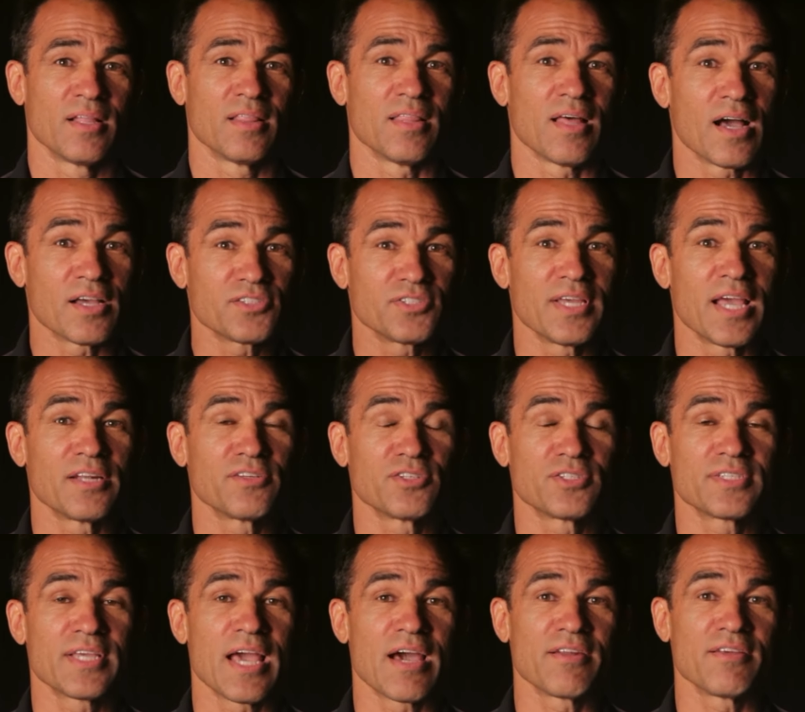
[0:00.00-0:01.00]
Los
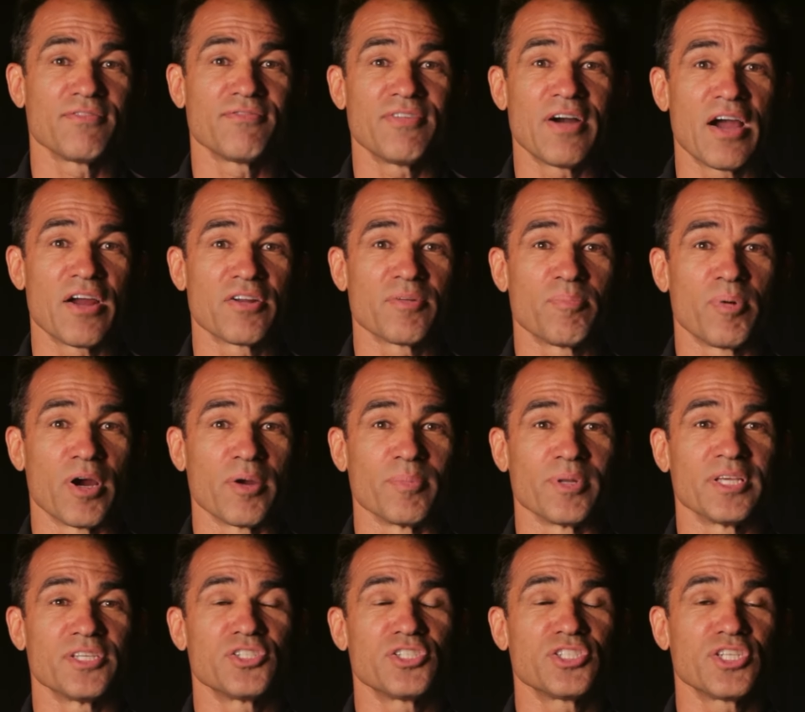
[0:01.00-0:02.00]
Angeles County Fire
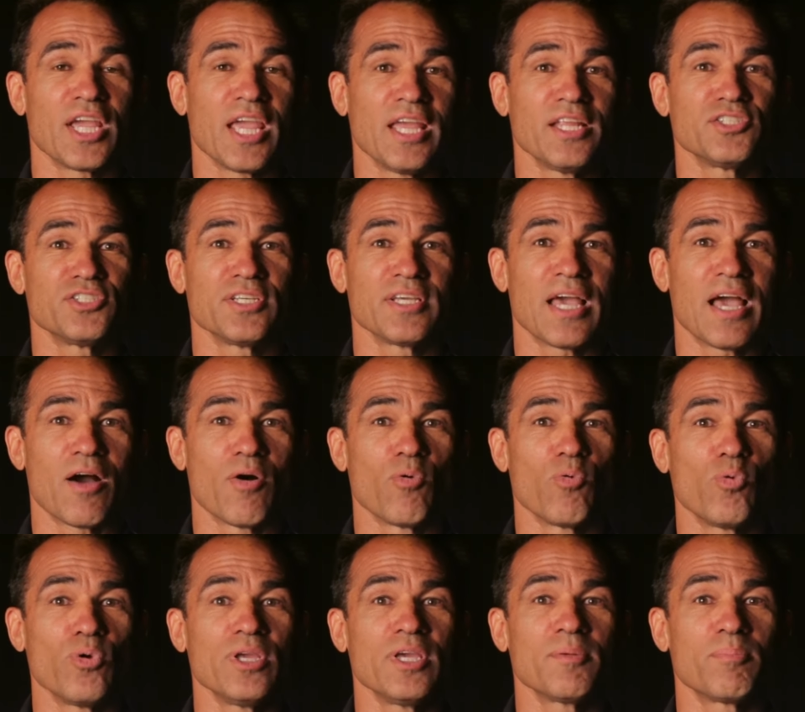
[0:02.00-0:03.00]
Department is changing how
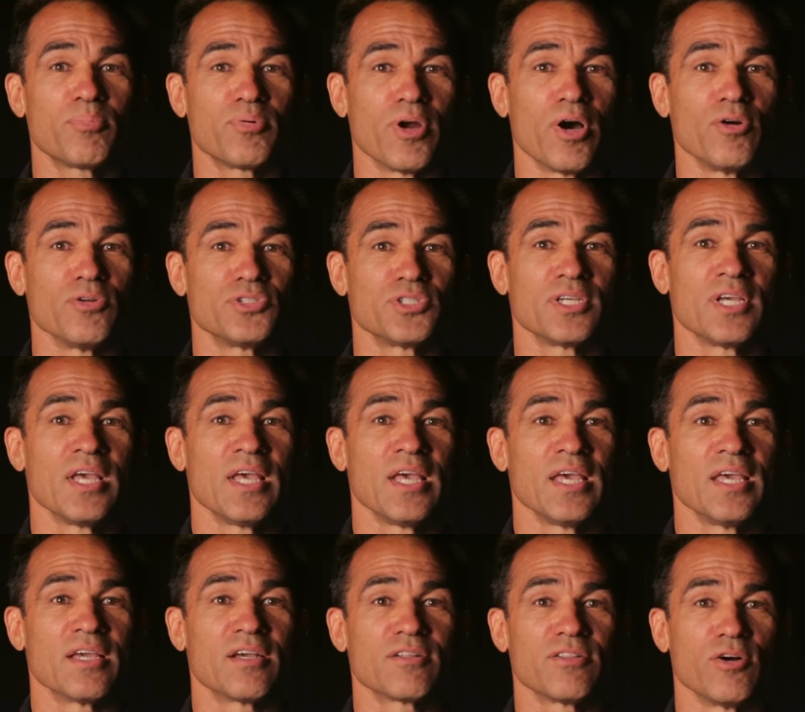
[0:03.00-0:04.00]
we approach
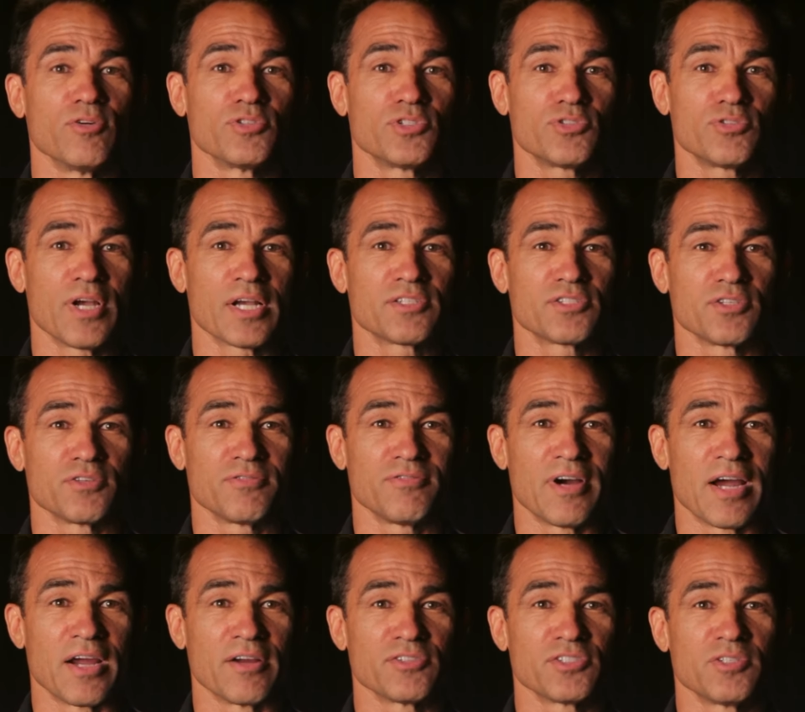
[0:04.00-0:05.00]
enclosed structure
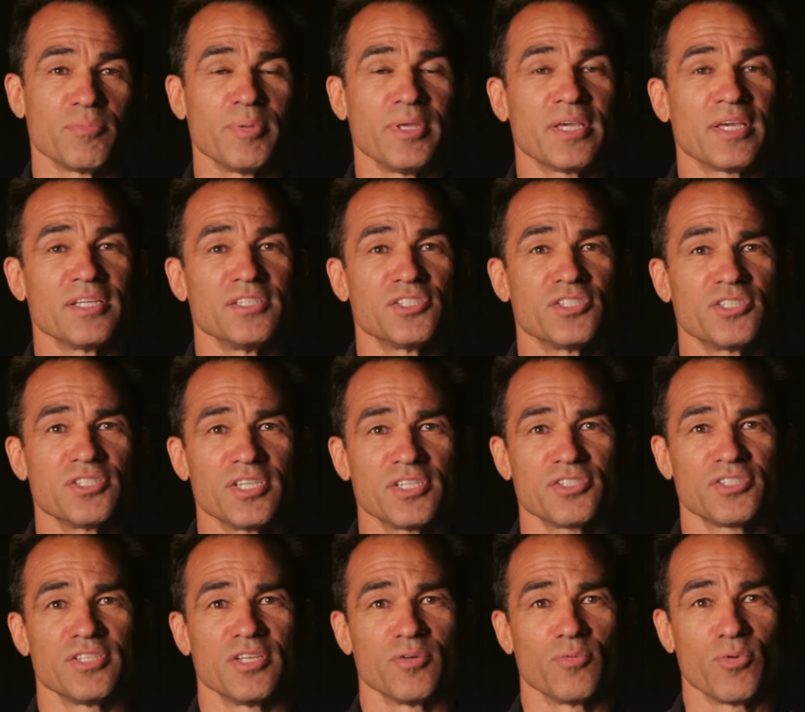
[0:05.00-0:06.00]
fires to be
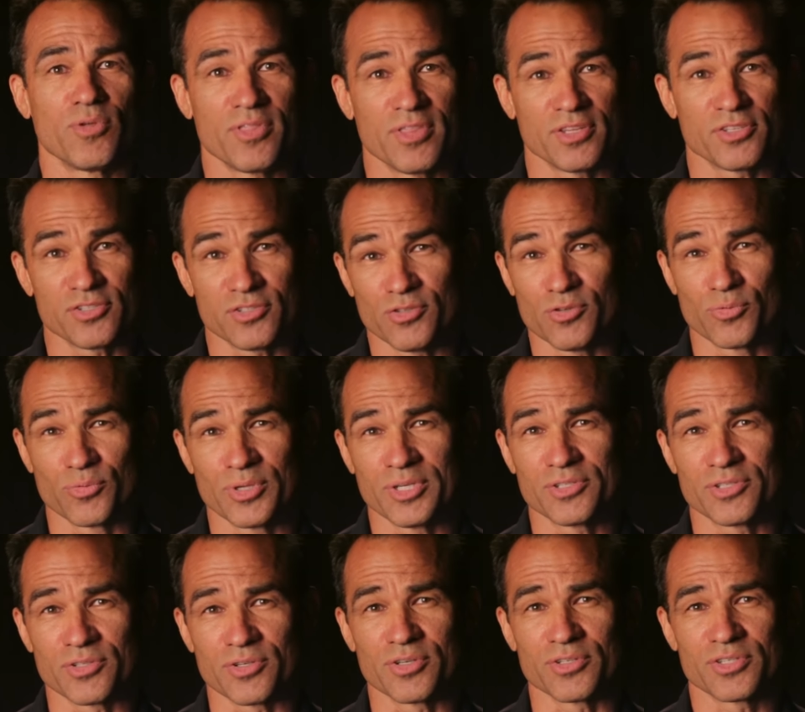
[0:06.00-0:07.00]
consistent with this new
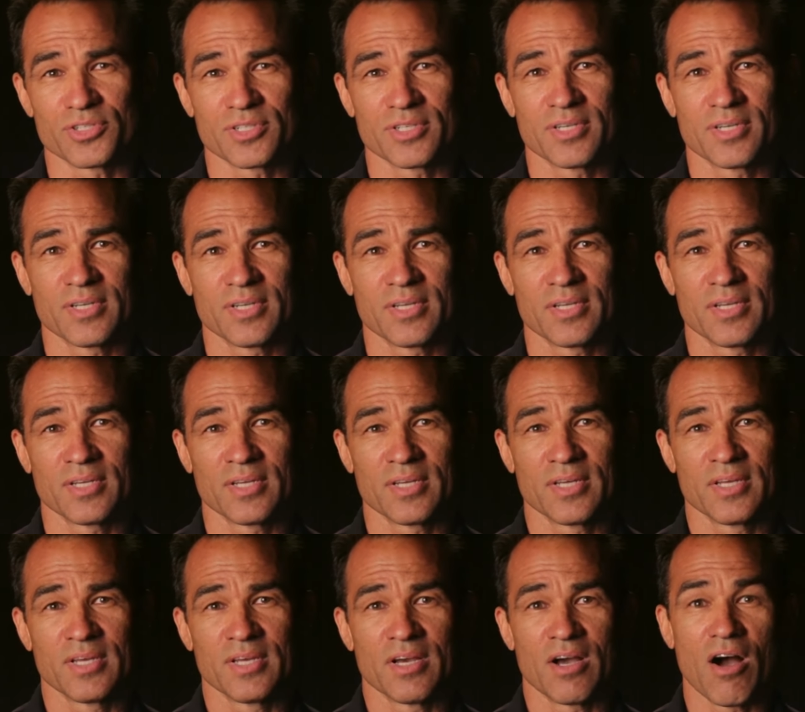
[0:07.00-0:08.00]
research.
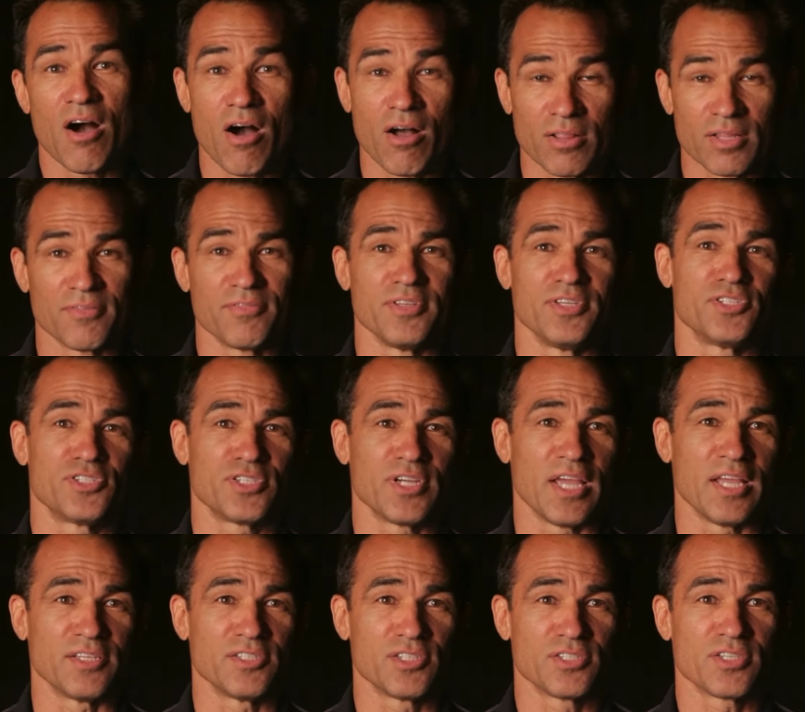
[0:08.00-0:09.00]
All of these
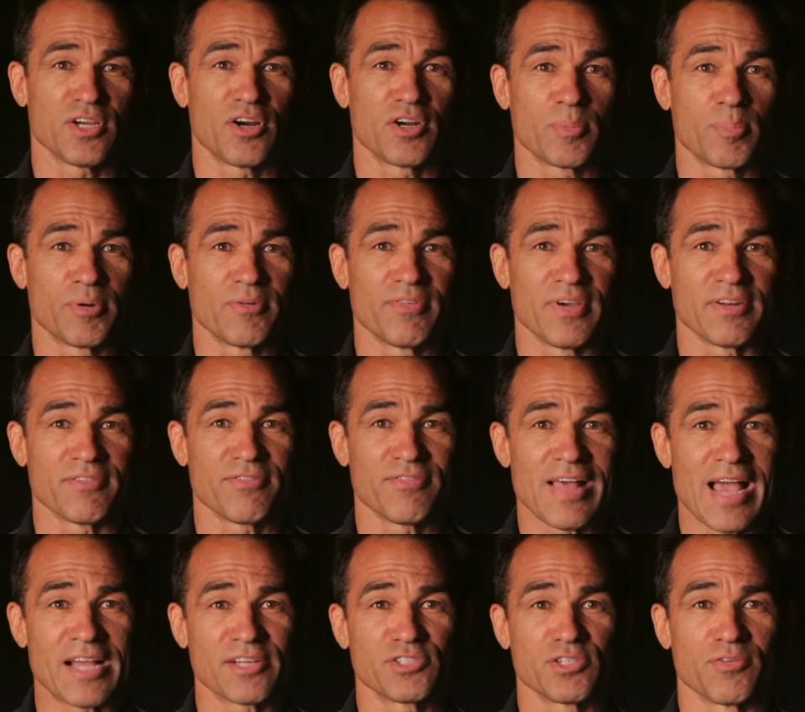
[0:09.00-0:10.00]
changes are to prevent
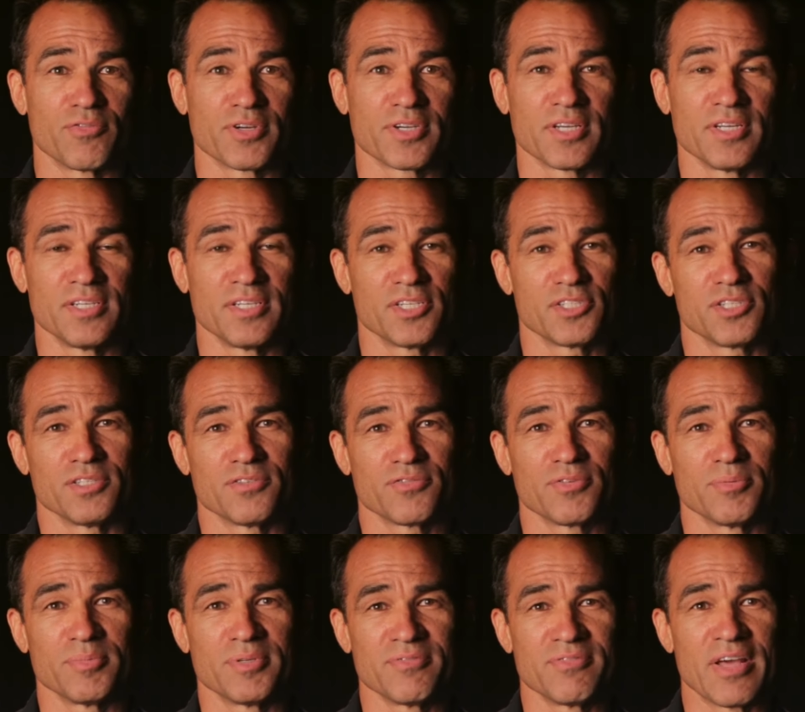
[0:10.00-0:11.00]
flashover conditions
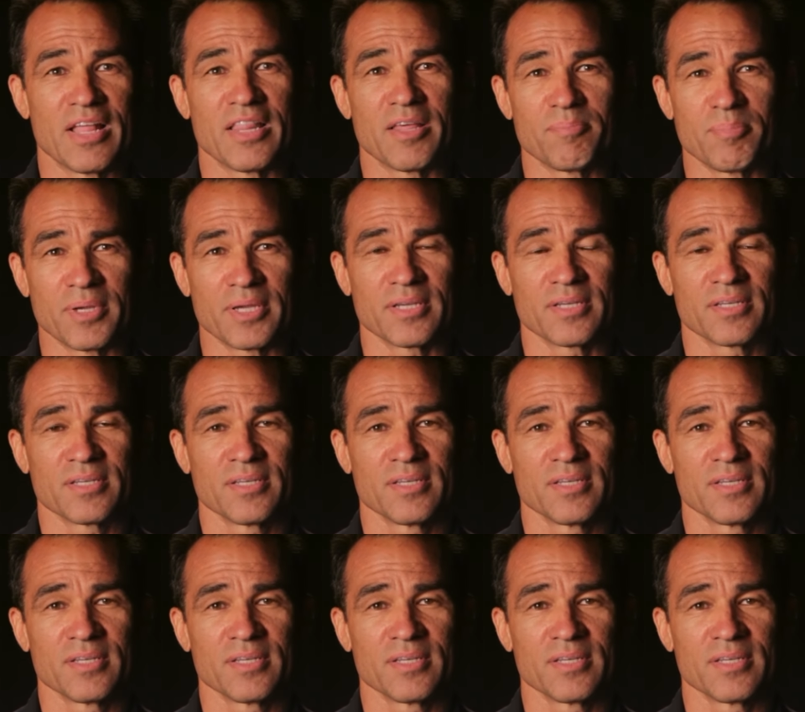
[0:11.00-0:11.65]
from developing.